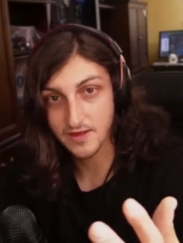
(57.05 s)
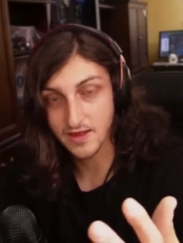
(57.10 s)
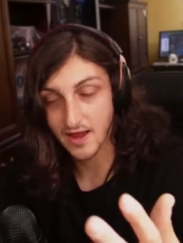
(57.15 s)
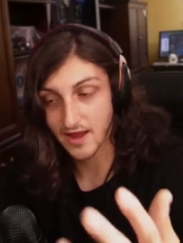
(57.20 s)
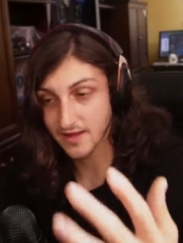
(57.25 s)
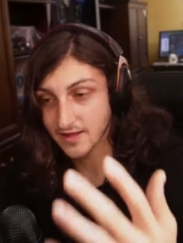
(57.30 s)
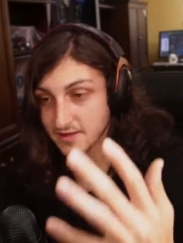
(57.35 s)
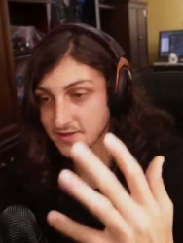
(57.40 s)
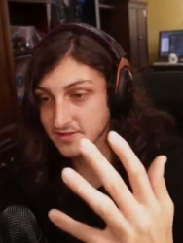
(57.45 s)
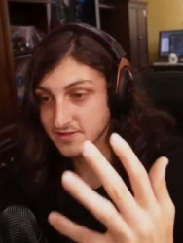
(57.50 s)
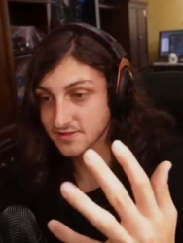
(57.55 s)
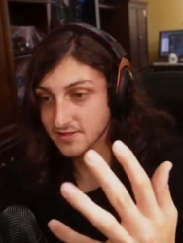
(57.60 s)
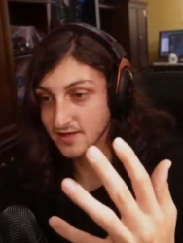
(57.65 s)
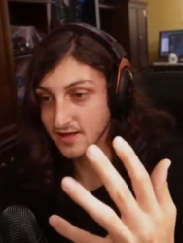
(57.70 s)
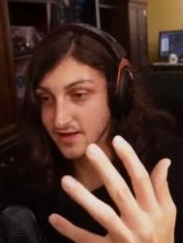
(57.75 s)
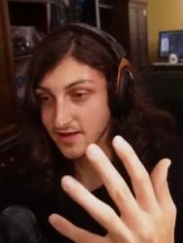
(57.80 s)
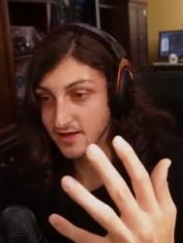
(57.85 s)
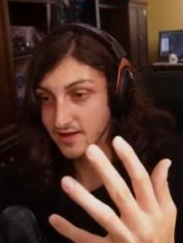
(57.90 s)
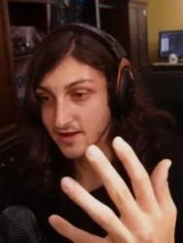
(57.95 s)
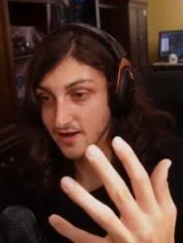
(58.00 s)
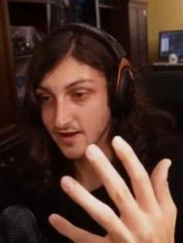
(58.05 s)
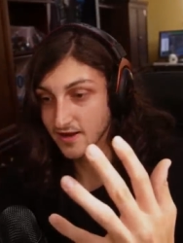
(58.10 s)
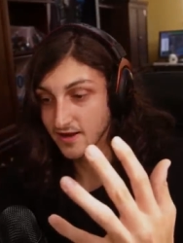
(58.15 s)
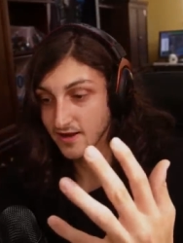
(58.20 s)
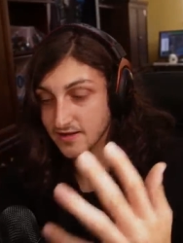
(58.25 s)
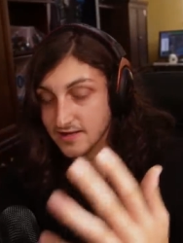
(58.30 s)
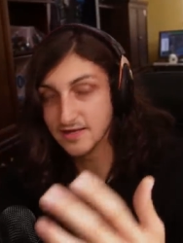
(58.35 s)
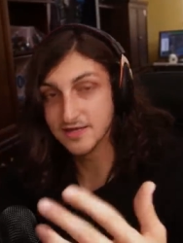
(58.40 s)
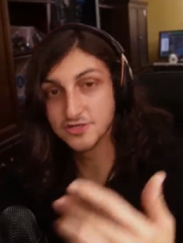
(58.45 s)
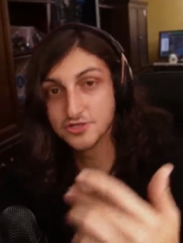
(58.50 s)
I guess a uh,
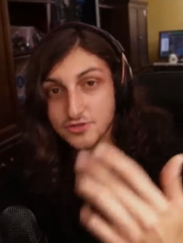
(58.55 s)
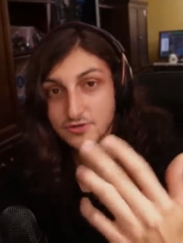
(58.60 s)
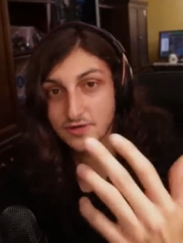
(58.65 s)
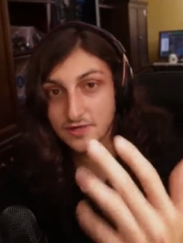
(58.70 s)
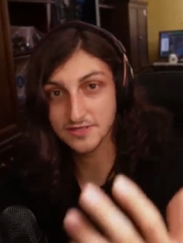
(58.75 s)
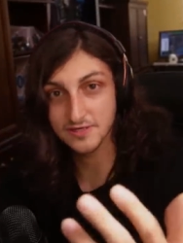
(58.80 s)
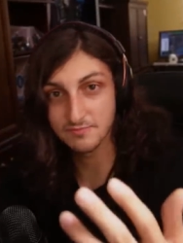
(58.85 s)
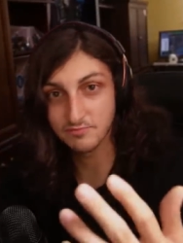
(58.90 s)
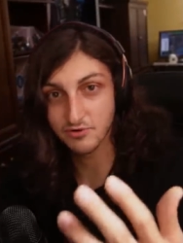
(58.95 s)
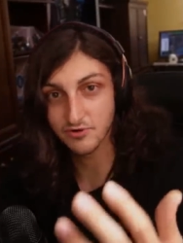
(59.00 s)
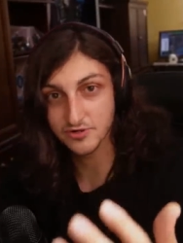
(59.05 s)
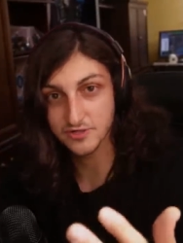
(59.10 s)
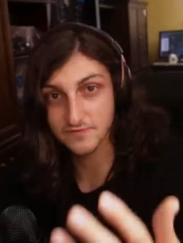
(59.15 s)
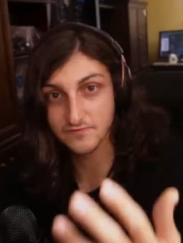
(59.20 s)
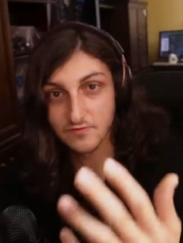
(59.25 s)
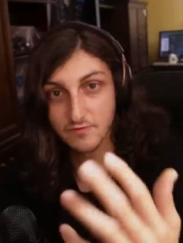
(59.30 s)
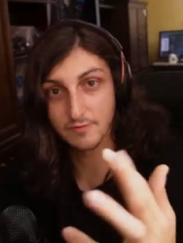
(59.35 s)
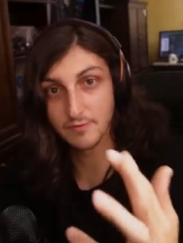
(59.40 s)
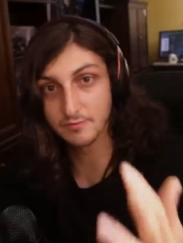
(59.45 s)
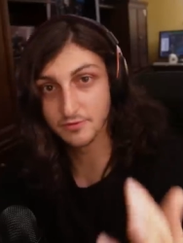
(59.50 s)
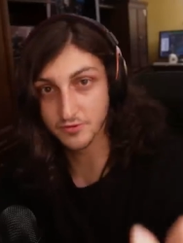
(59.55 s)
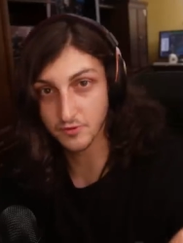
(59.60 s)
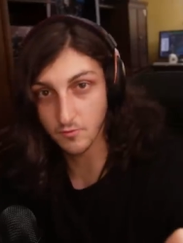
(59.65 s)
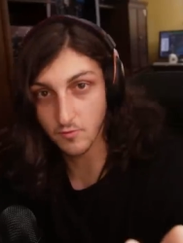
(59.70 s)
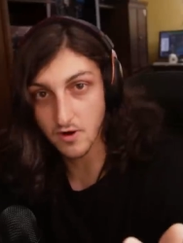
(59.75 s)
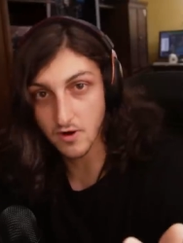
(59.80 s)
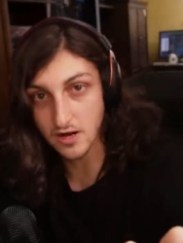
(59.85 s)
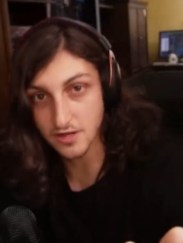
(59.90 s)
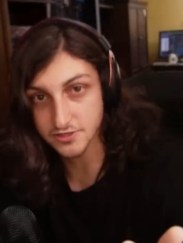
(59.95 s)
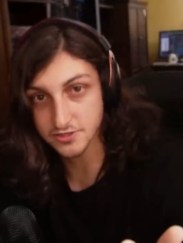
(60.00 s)
an interesting person for people to
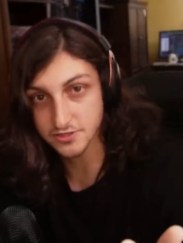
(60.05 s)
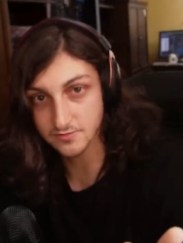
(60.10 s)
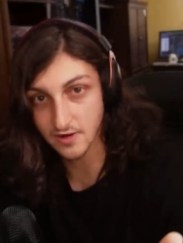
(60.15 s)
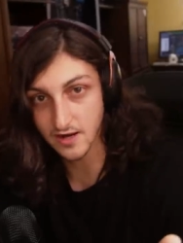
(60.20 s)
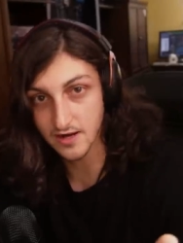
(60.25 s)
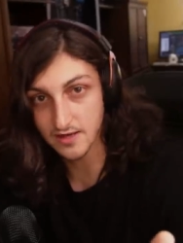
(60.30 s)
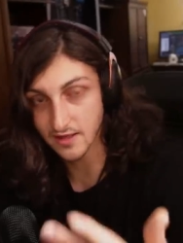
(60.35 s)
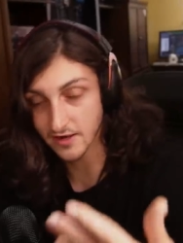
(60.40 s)
watch, right?